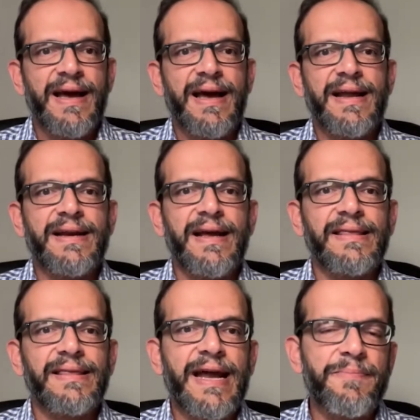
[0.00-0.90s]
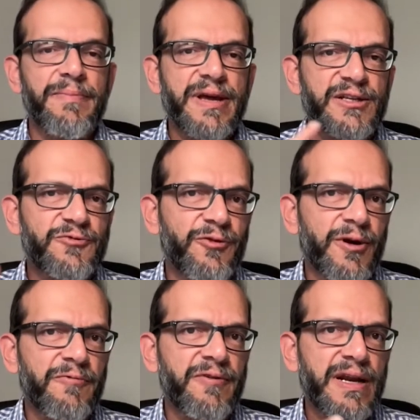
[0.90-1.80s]
And, and that makes
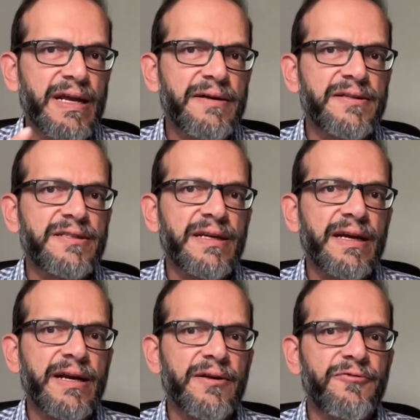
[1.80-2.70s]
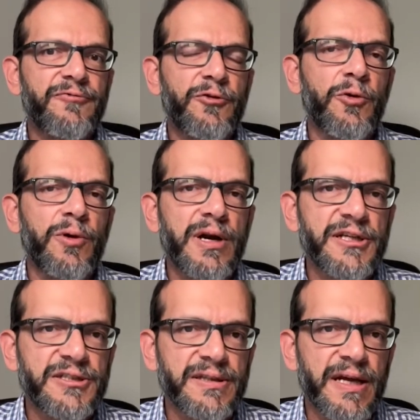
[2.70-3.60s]
for a very interesting kind of
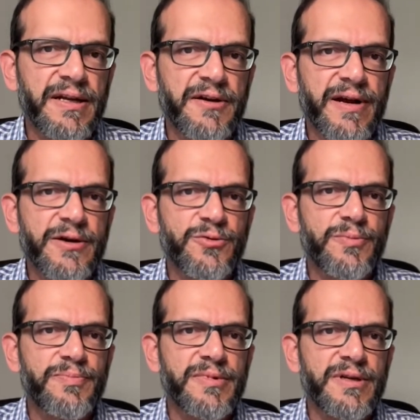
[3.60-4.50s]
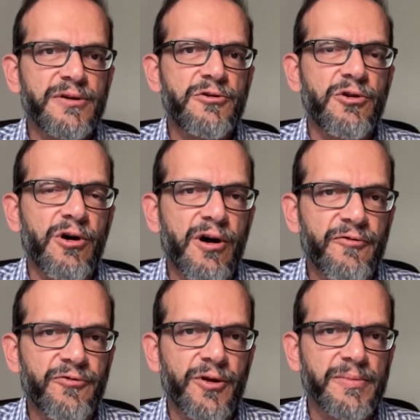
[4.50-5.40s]
correlation that they're trying to
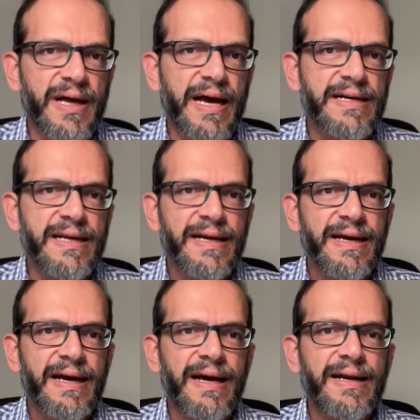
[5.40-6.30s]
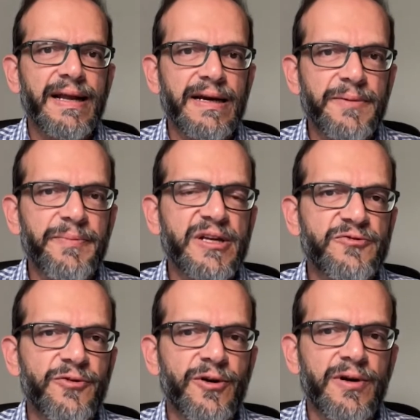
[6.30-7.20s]
draw from that. And, and it
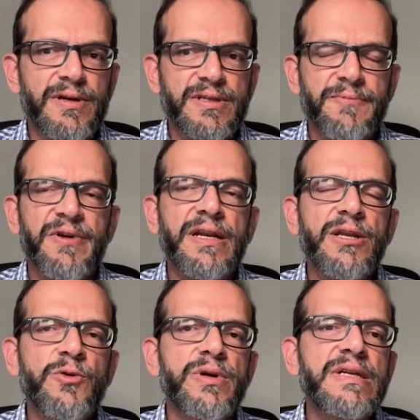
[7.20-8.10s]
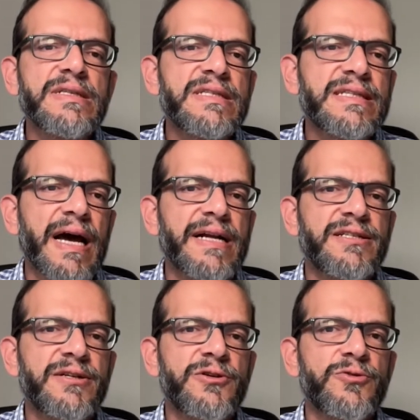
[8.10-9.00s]
makes for some very new
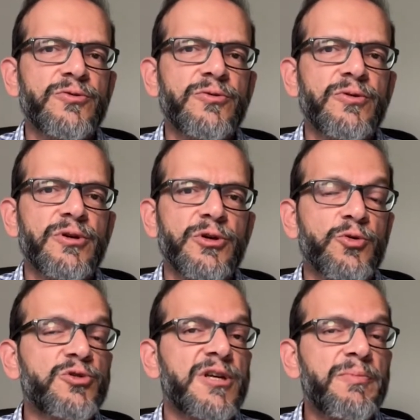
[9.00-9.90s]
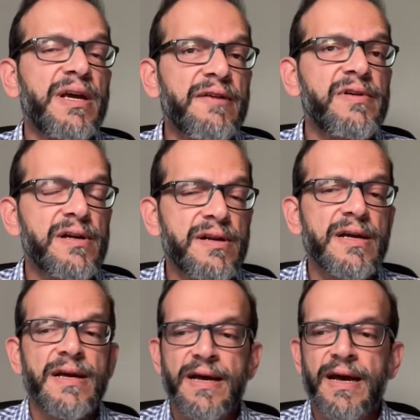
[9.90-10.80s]
insights into user behavior
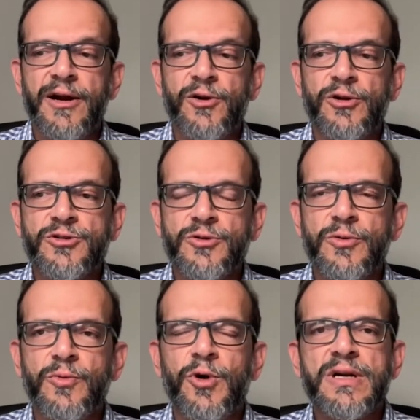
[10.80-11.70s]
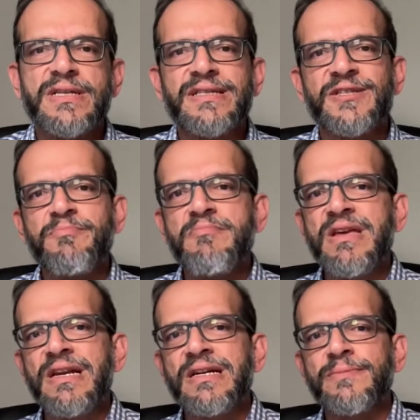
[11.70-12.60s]
and also, what does this
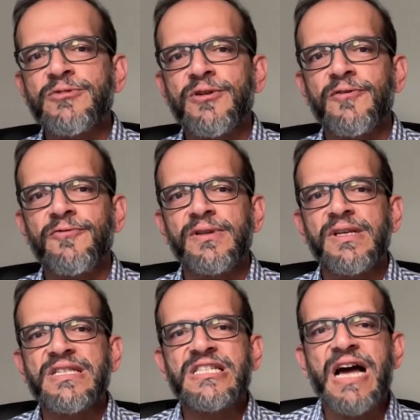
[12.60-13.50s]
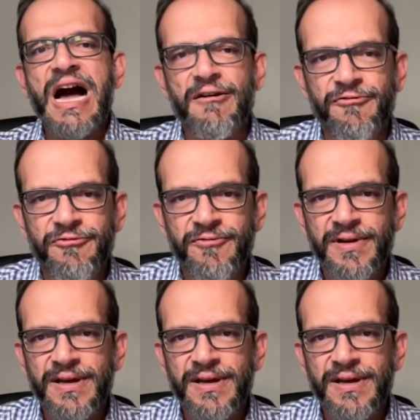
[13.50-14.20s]
mean in terms of the staff